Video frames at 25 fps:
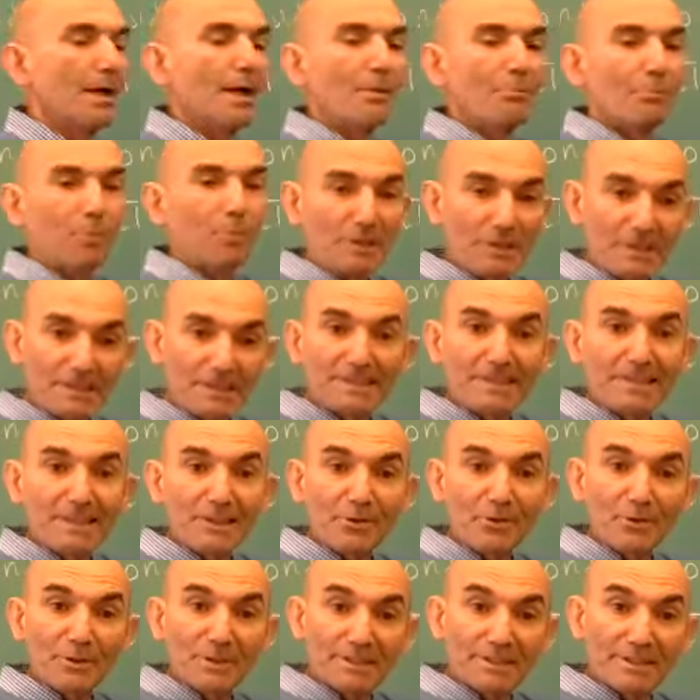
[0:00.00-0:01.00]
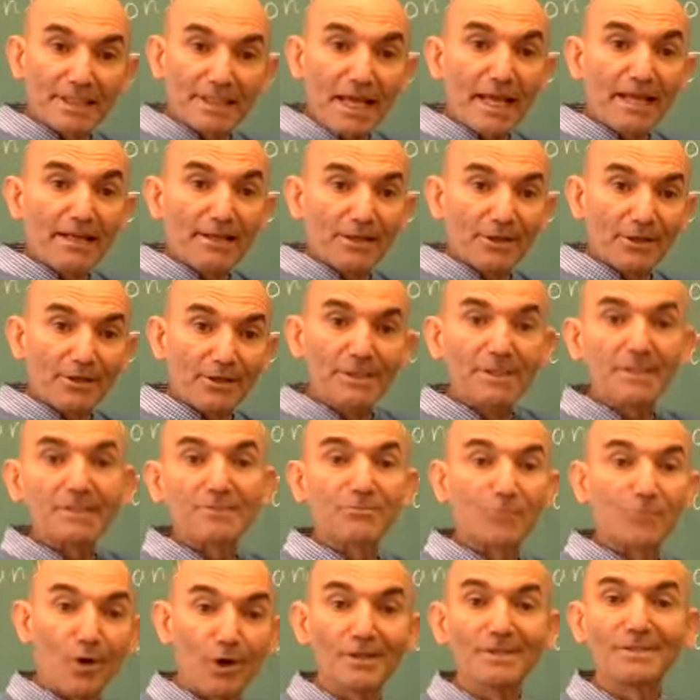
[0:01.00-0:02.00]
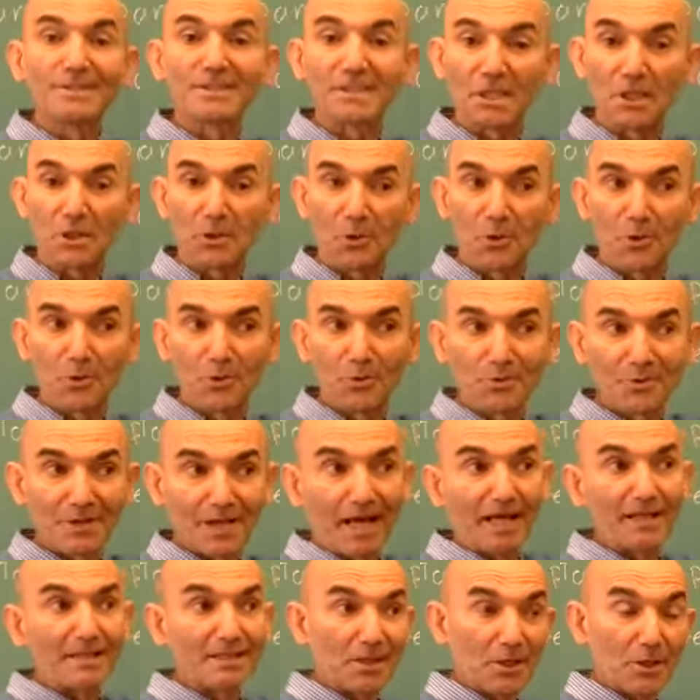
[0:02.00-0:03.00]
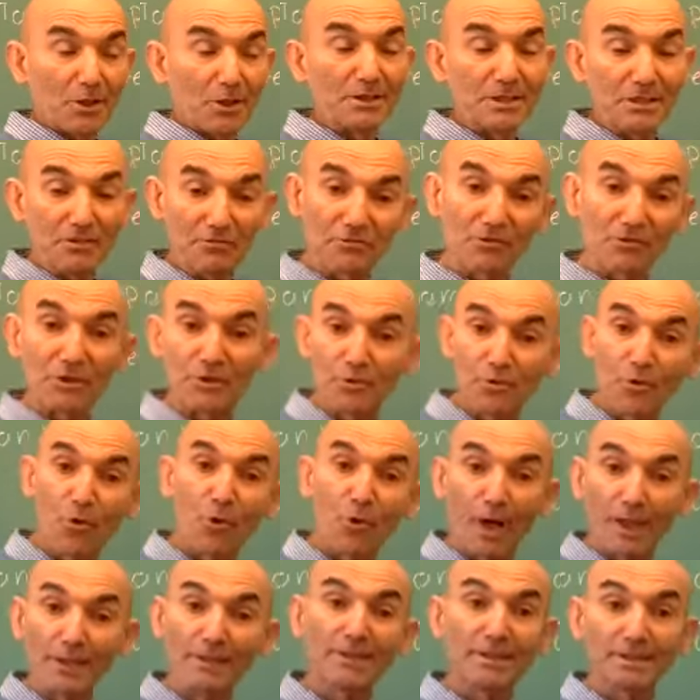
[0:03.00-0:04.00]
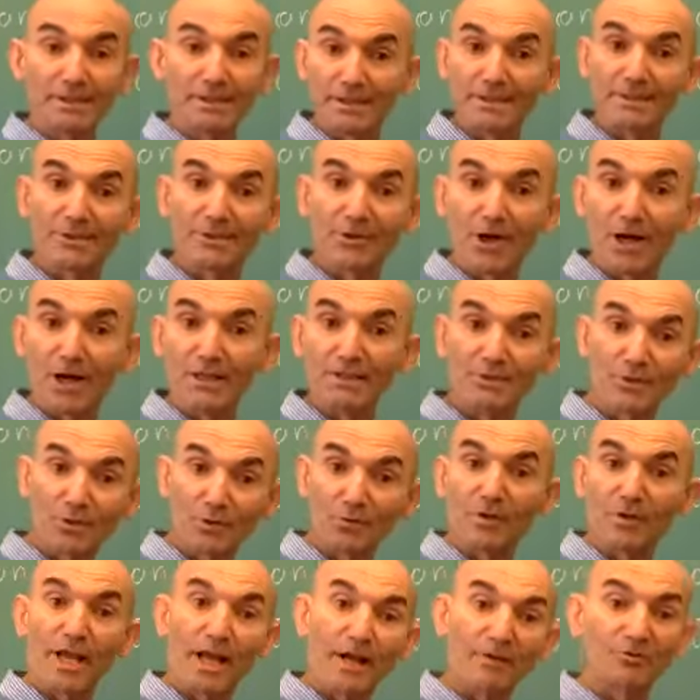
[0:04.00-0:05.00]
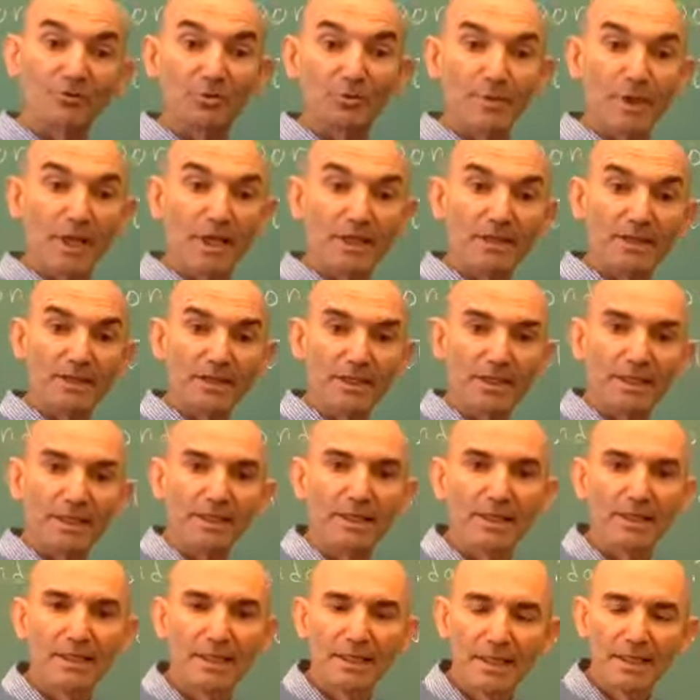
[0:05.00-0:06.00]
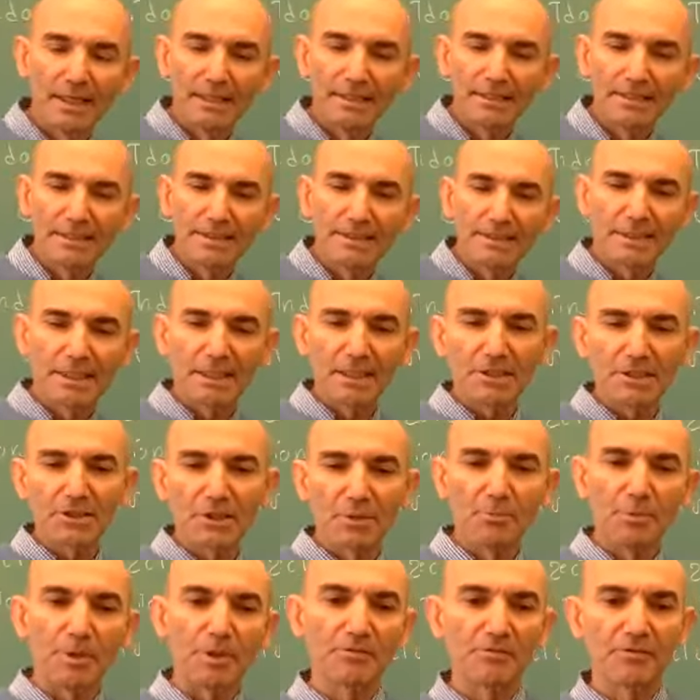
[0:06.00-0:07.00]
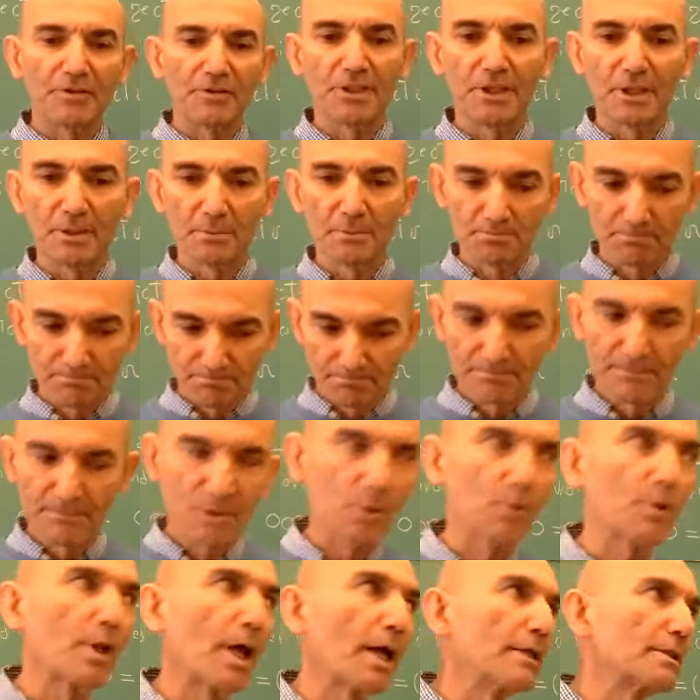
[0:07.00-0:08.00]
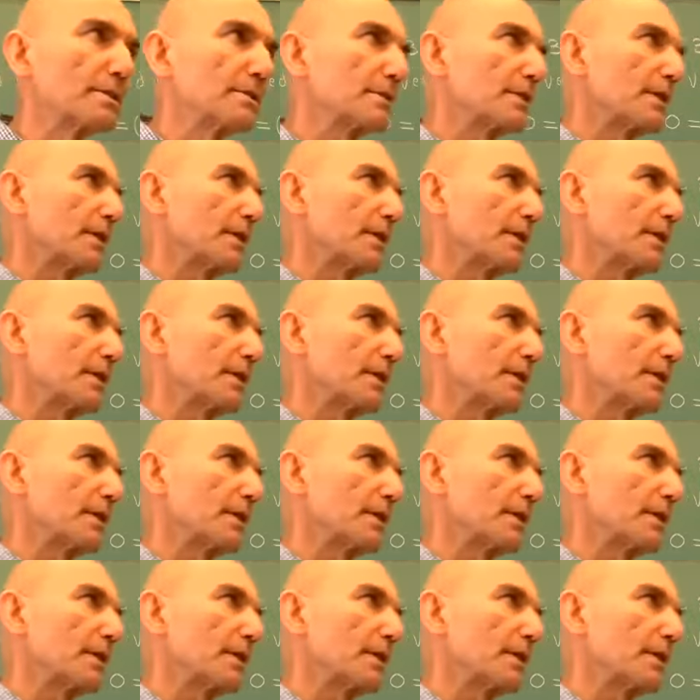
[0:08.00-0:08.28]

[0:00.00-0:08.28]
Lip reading: but the zero scalar is 1 0, and they are different quantities, right? So we have to make a distinction between them. So that's